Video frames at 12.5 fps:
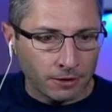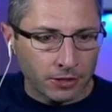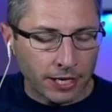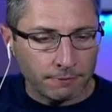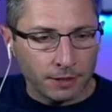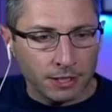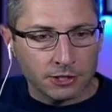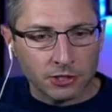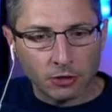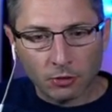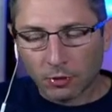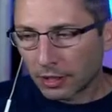Okay,
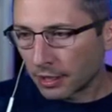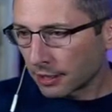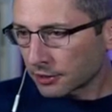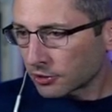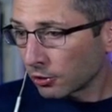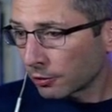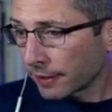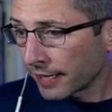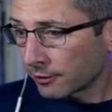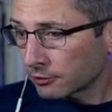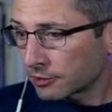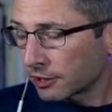so solar
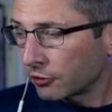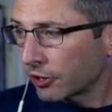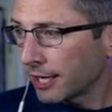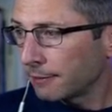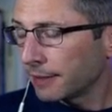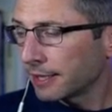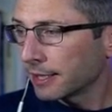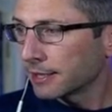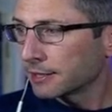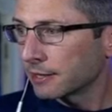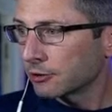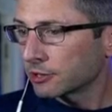panels degrade
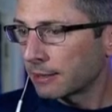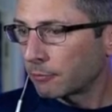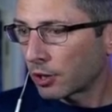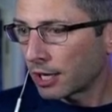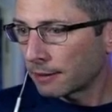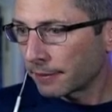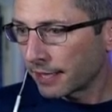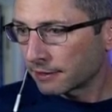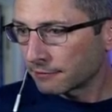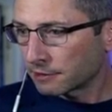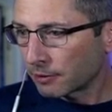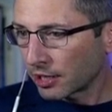because there's a broad band
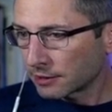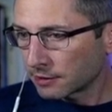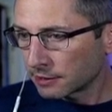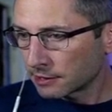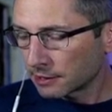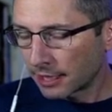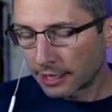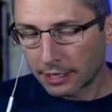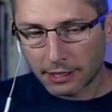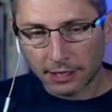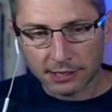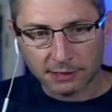of
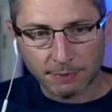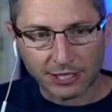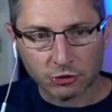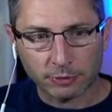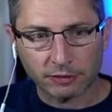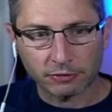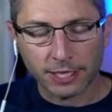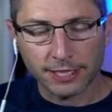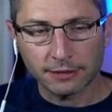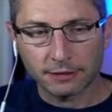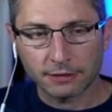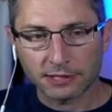spectrum of
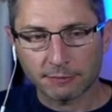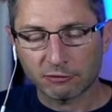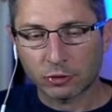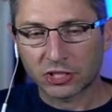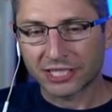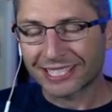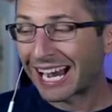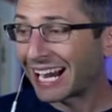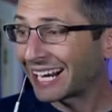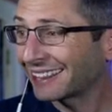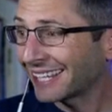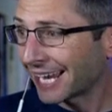light, some of which is
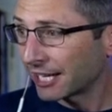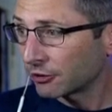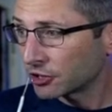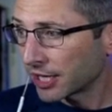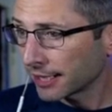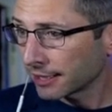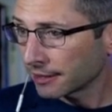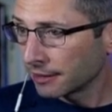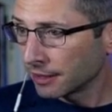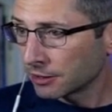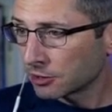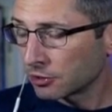highly energetic,
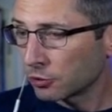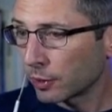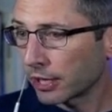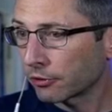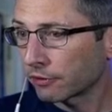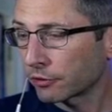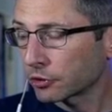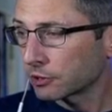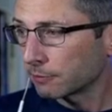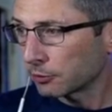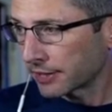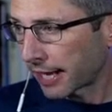to do
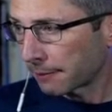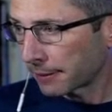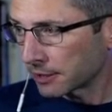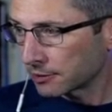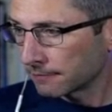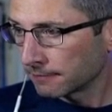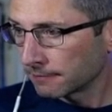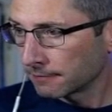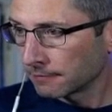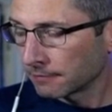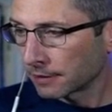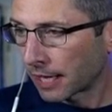irreversible damage.
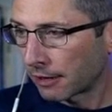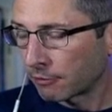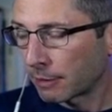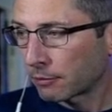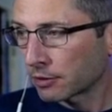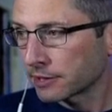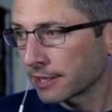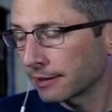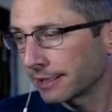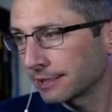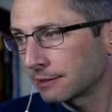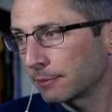Okay, remember,
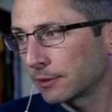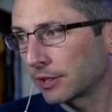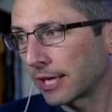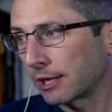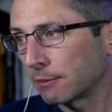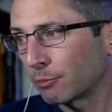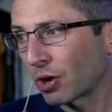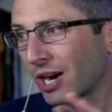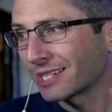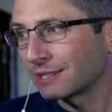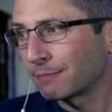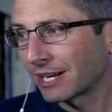sunlight is putting out a
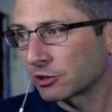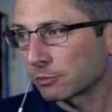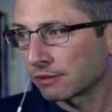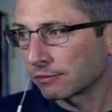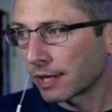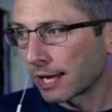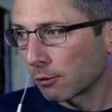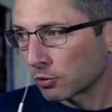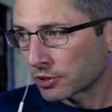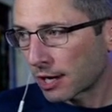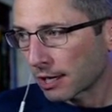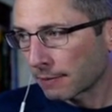broad spectrum of light. We'll
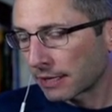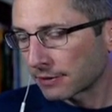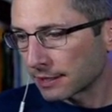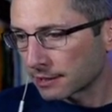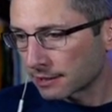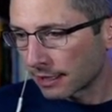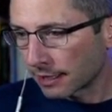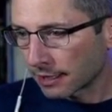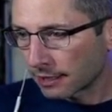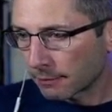talk about this in